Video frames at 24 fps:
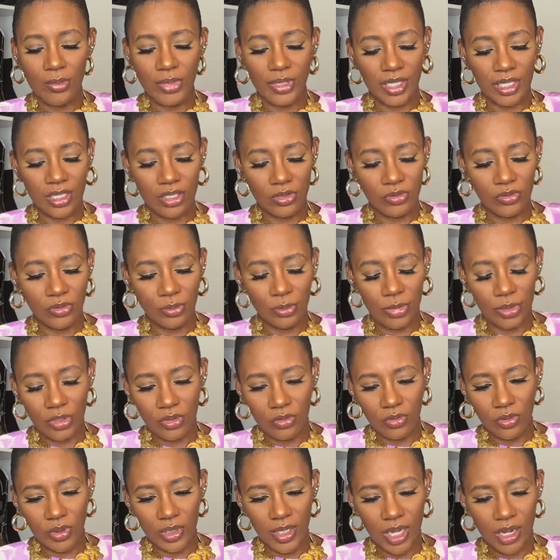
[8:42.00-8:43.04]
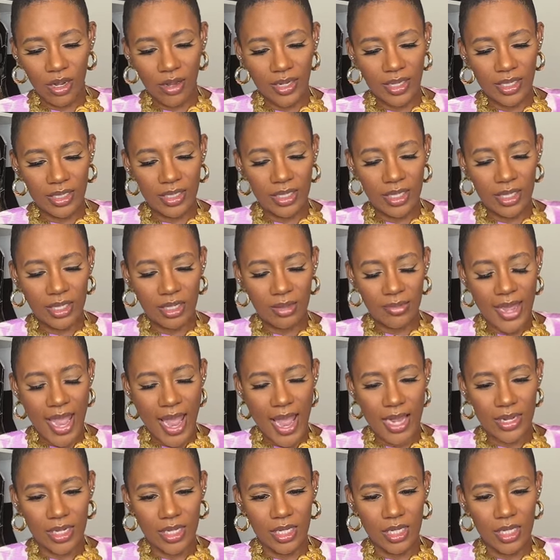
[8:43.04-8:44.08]
but these are from Beautiful Nail. I can see in the
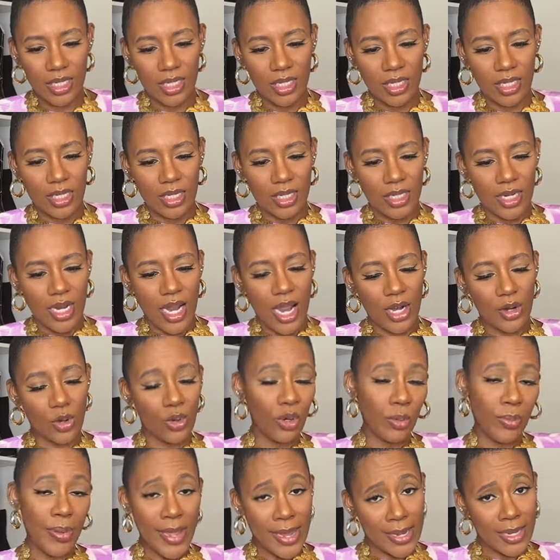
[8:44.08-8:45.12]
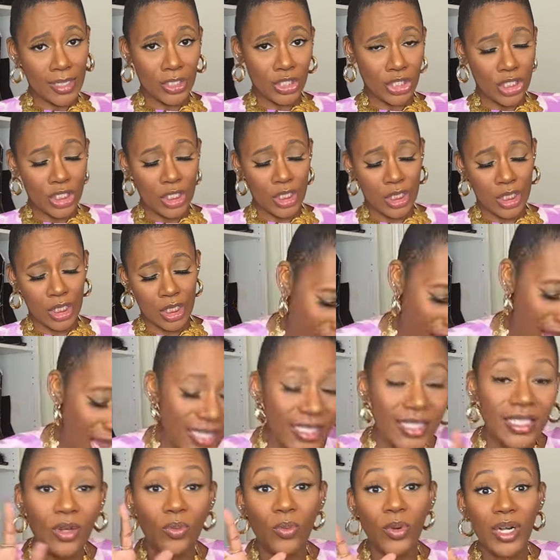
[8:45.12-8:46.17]
back. I know the packaging. I
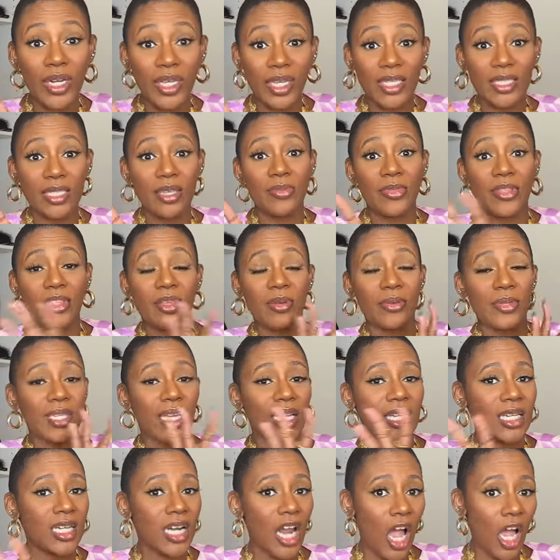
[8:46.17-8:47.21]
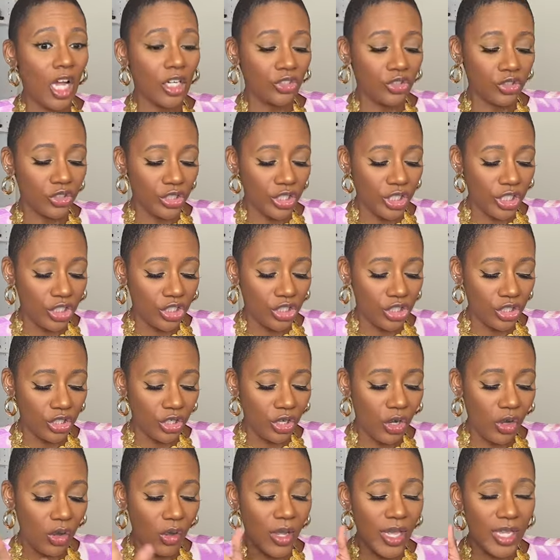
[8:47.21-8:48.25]
did want to get something that was like
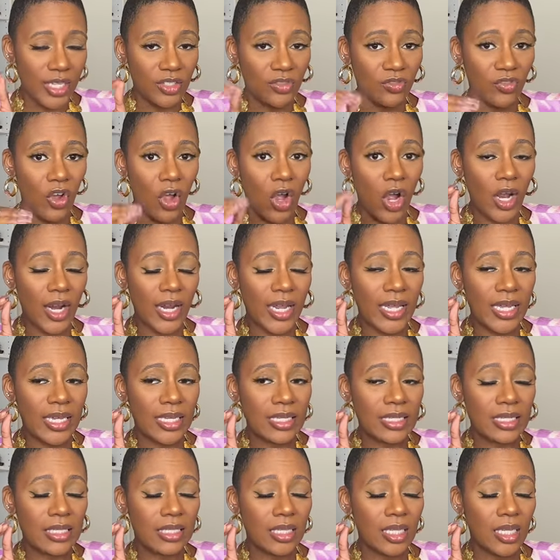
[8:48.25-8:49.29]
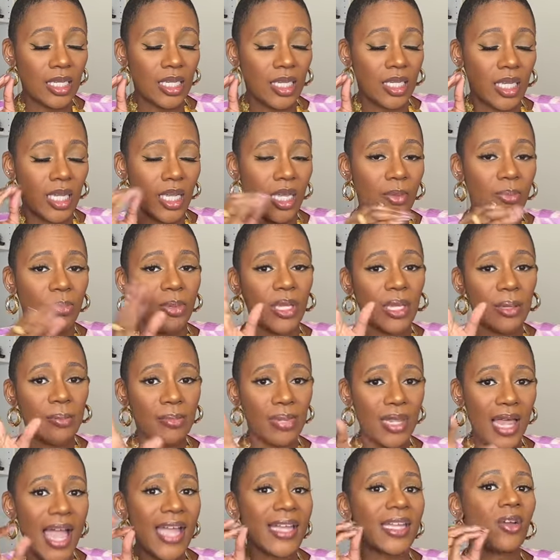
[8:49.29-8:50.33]
non-traditional as far as it being
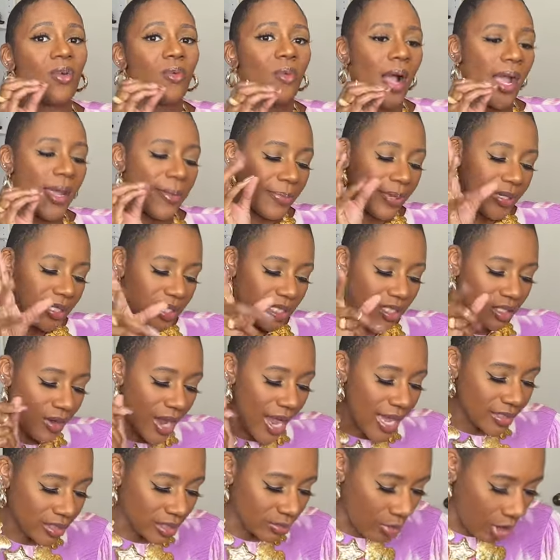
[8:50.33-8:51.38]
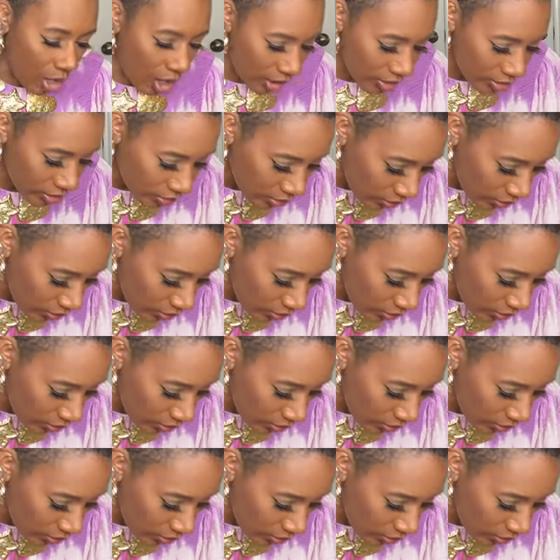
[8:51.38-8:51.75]
black and white, but still had some hearts